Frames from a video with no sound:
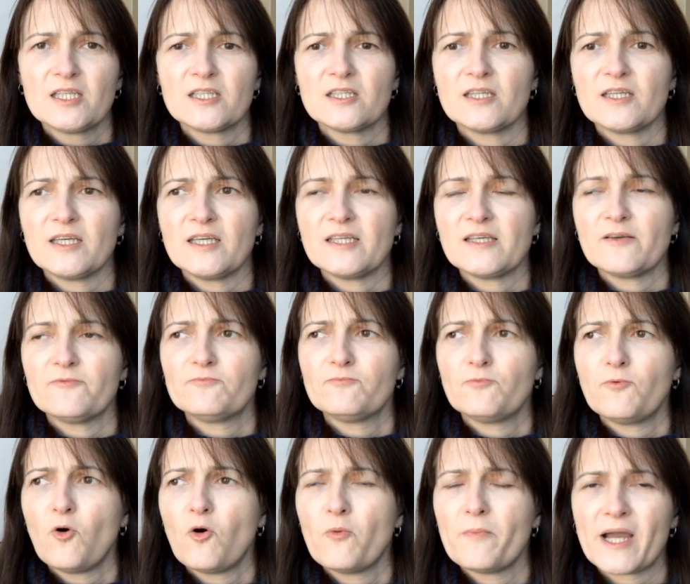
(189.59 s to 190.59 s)
The
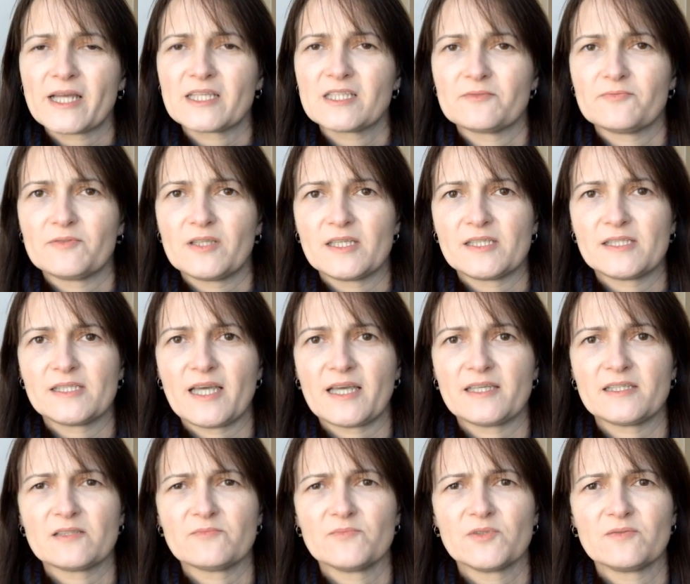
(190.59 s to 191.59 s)
format of the
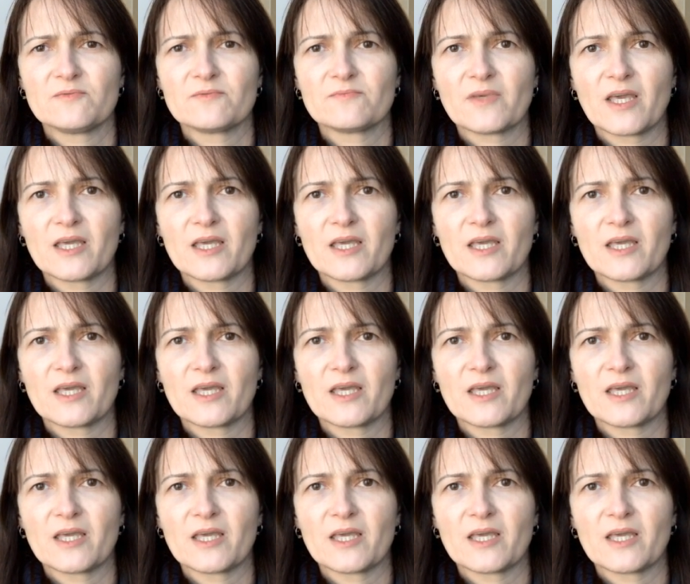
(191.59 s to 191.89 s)
assessment